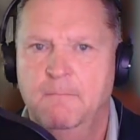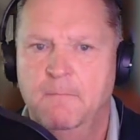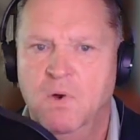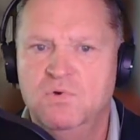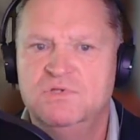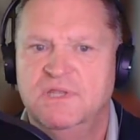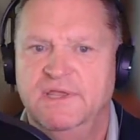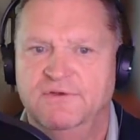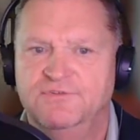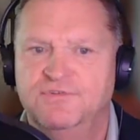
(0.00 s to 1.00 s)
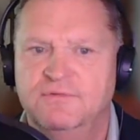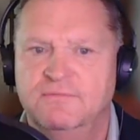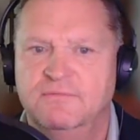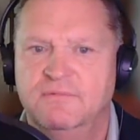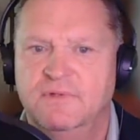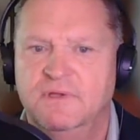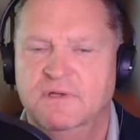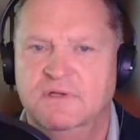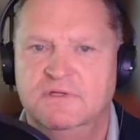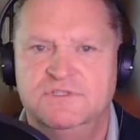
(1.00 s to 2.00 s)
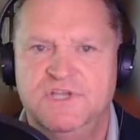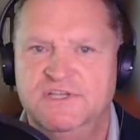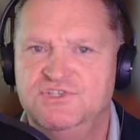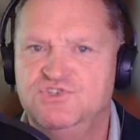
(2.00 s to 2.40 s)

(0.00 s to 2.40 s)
Most leaders chase